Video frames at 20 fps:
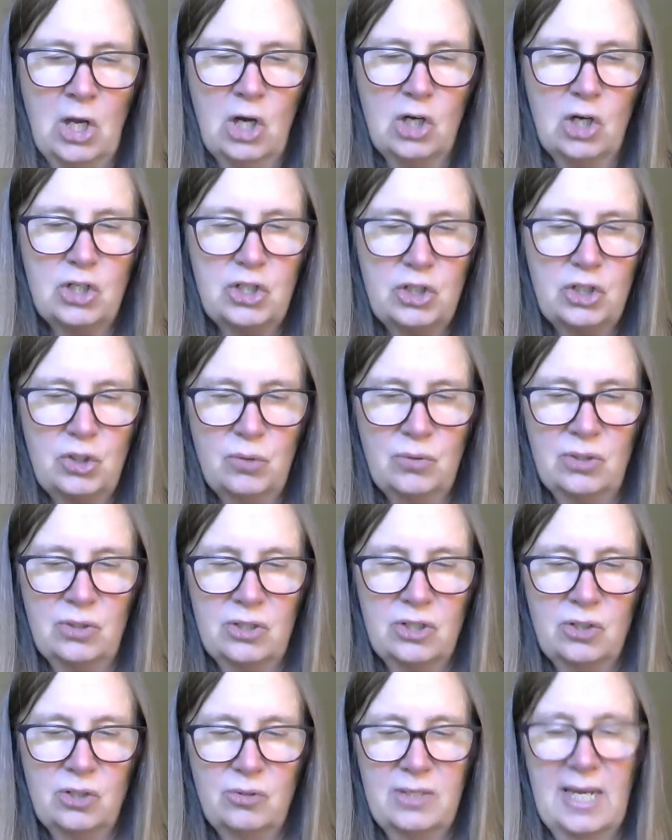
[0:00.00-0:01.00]
Her
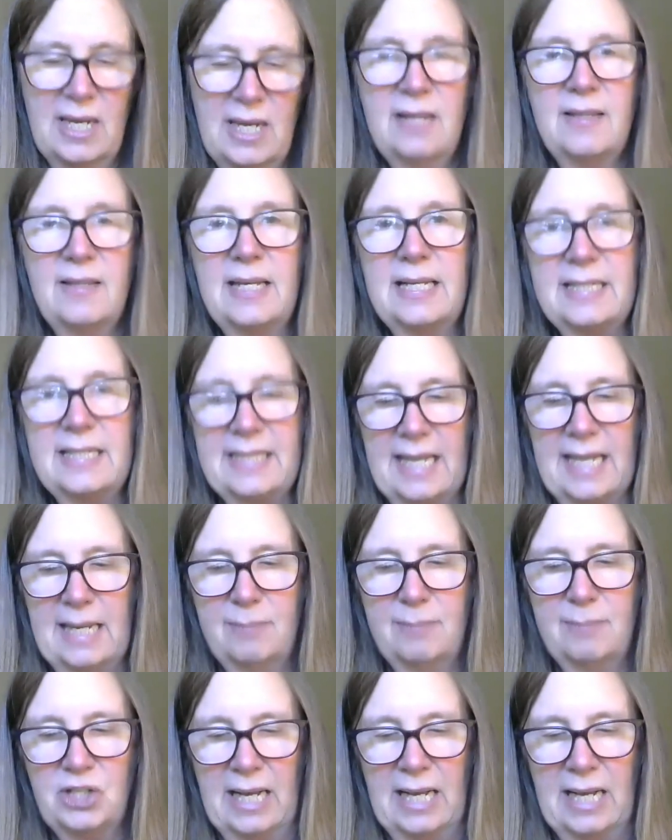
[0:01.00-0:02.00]
students, who take the
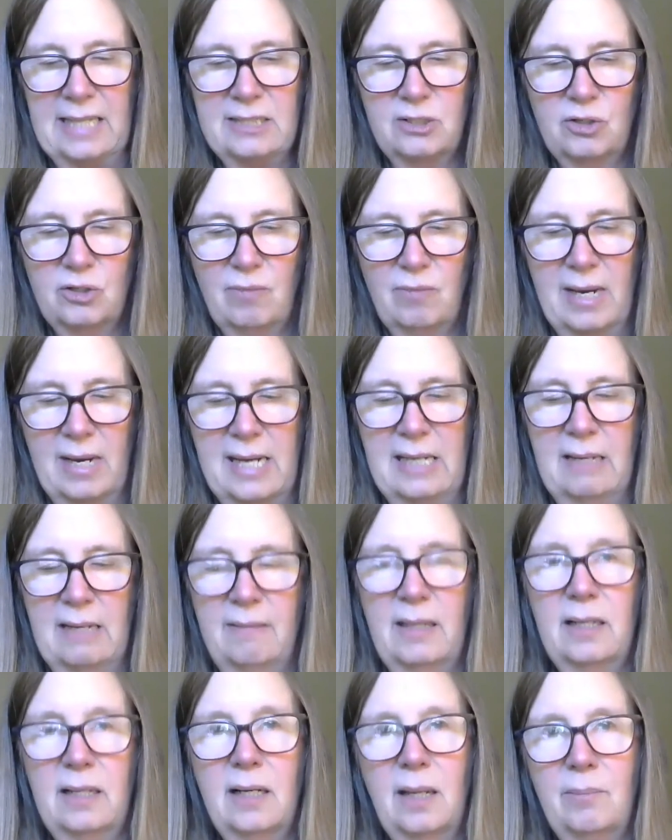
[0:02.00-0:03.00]
exam she has to grade and
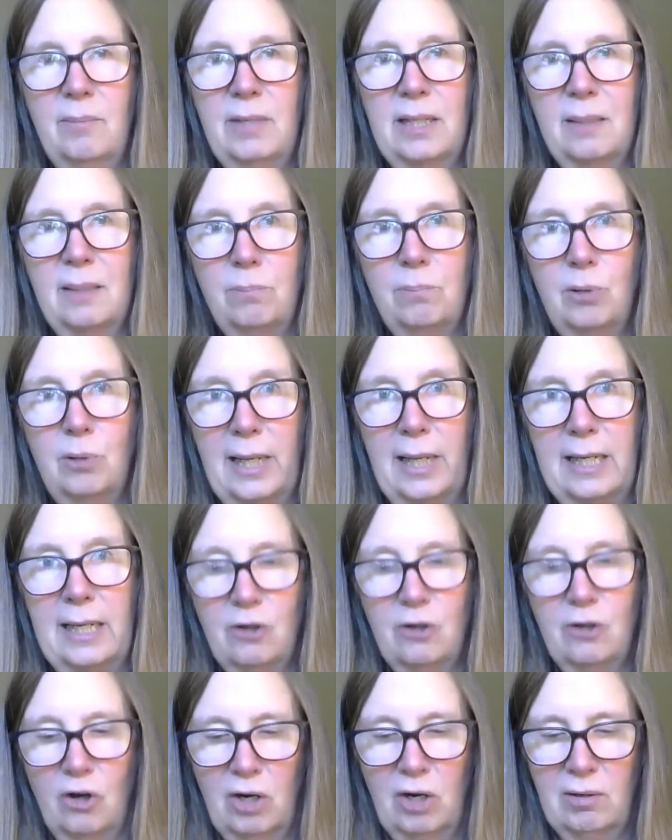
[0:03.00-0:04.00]
then come to complain
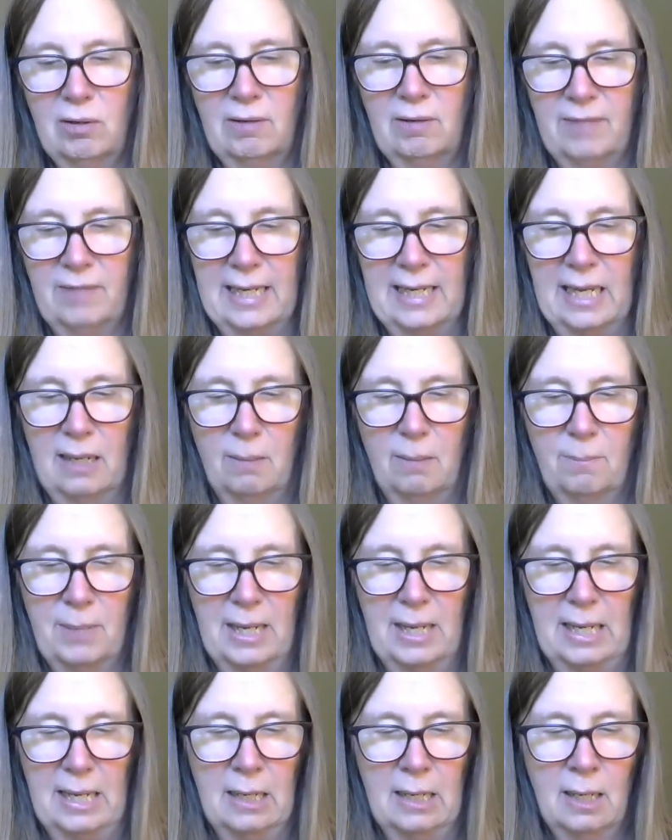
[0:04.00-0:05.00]
to her if they get a
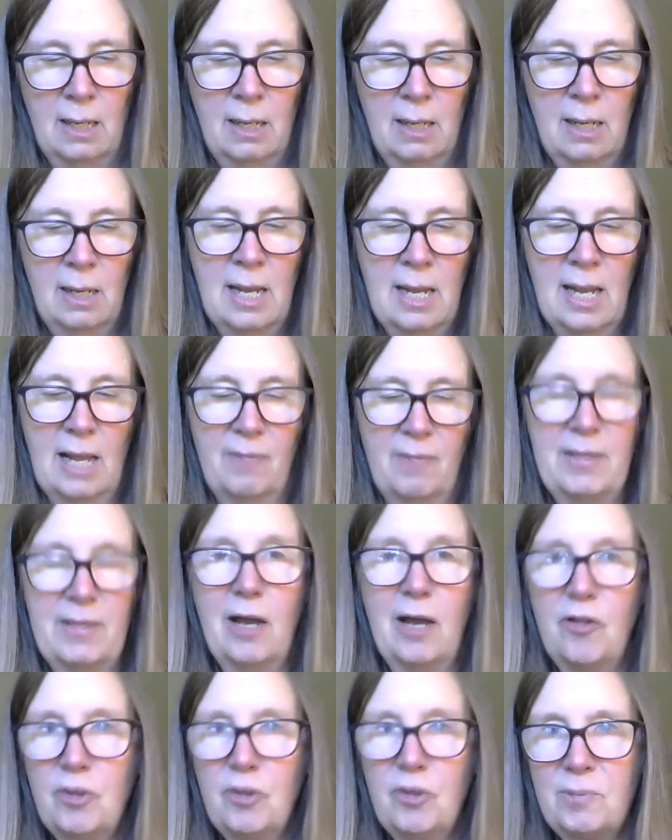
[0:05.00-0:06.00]
B, and the
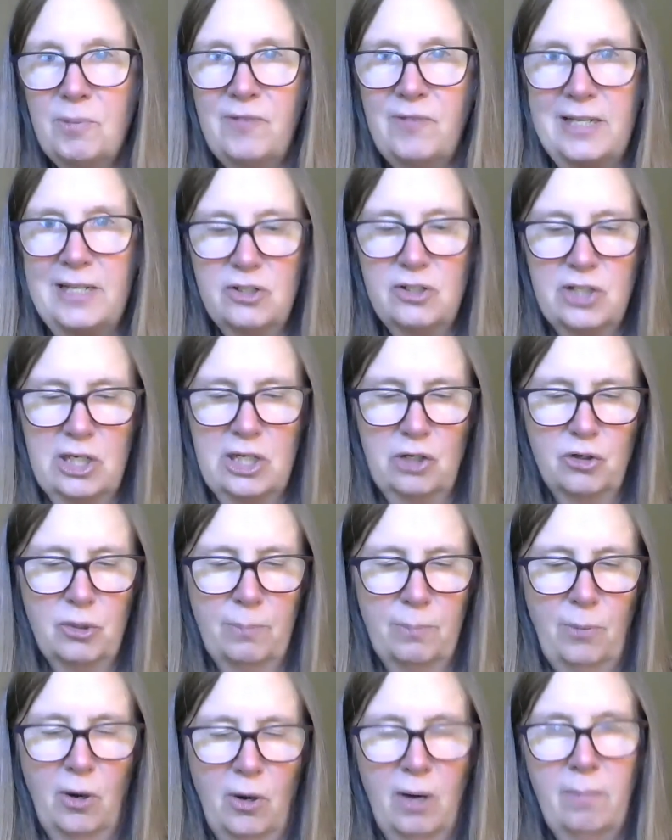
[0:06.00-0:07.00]
other professors in her
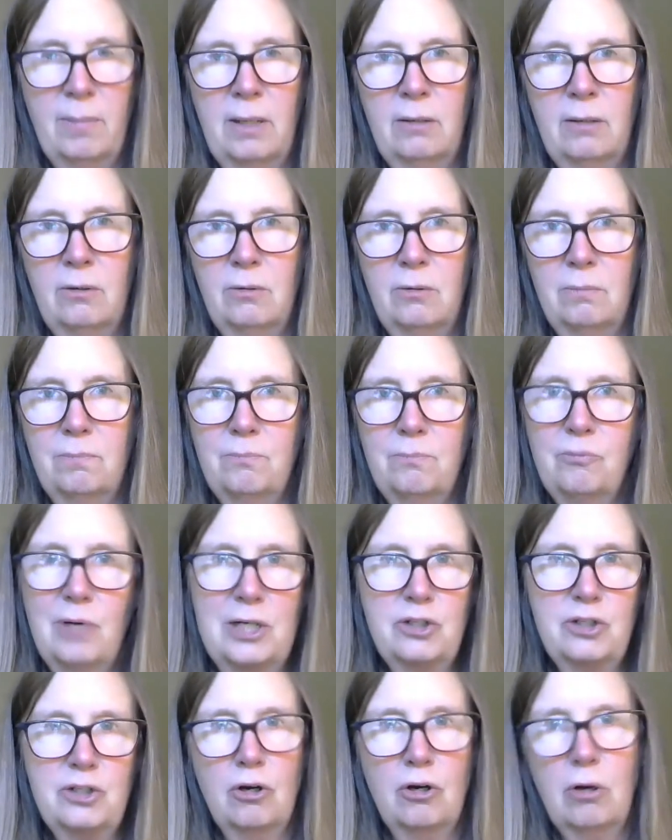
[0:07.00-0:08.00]
department who
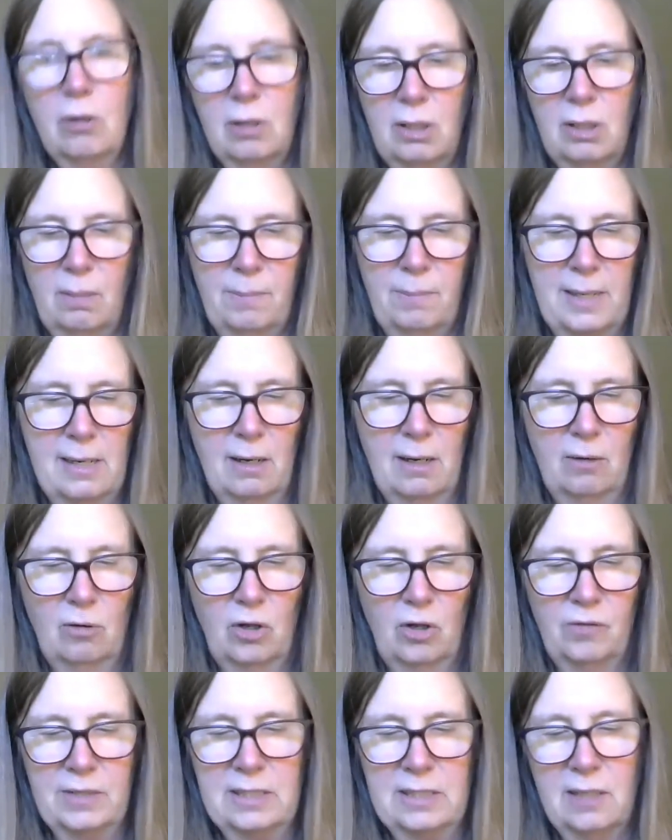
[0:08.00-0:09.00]
pressure her to be on
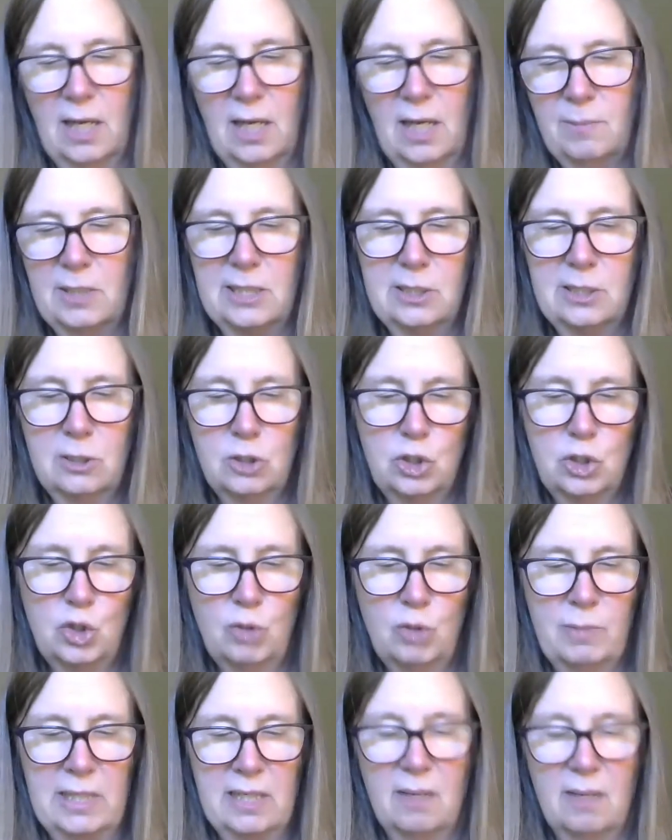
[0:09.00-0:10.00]
all the
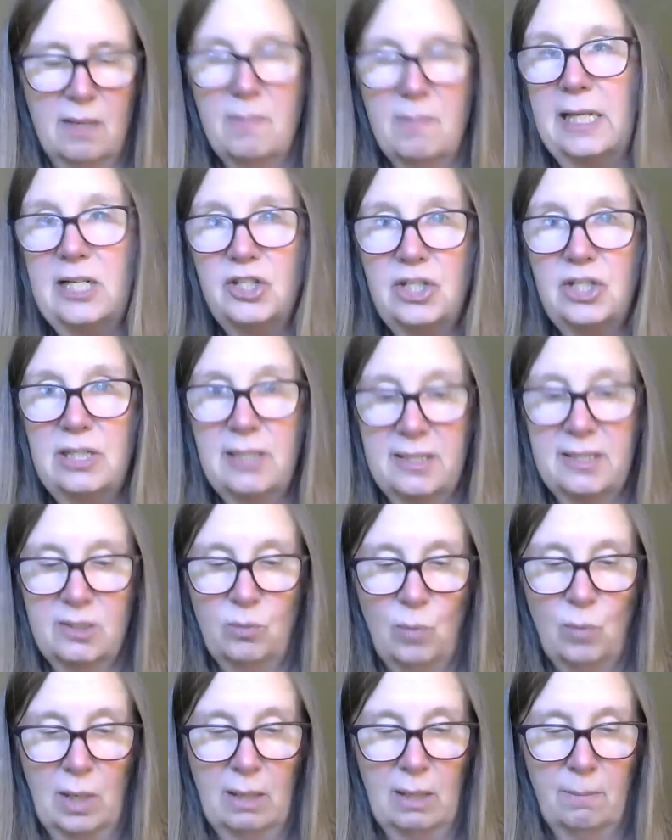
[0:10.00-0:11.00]
time-consuming committees she
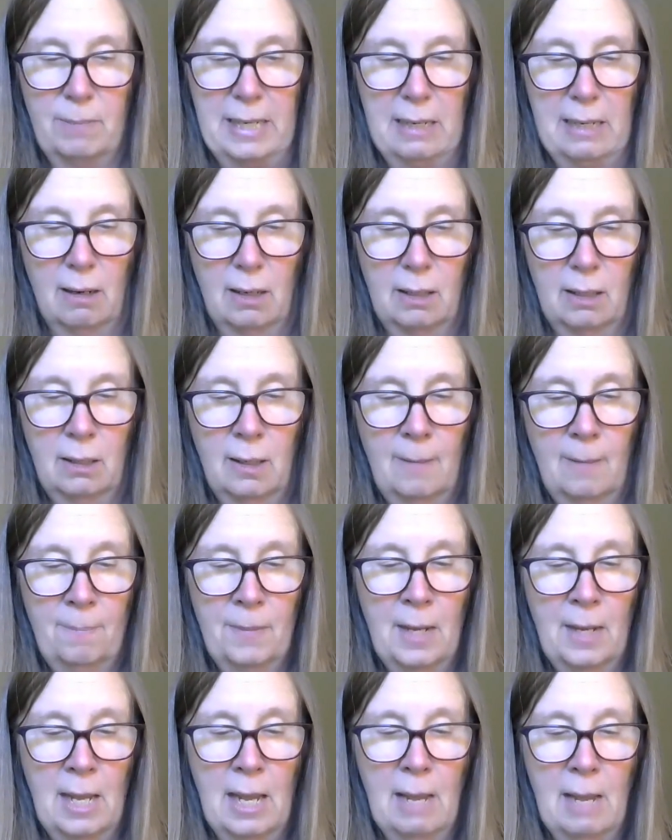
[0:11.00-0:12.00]
doesn't want to be on.
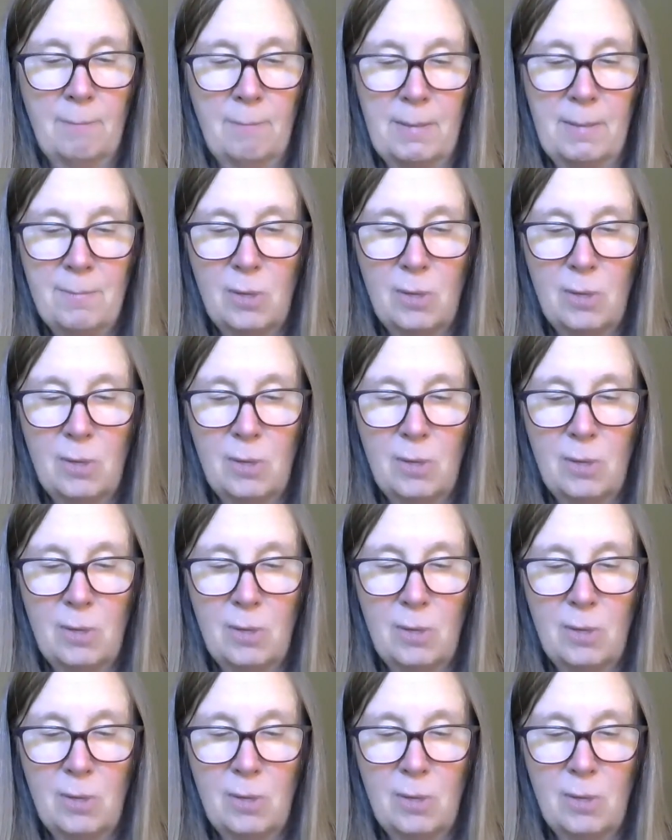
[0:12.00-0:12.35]
But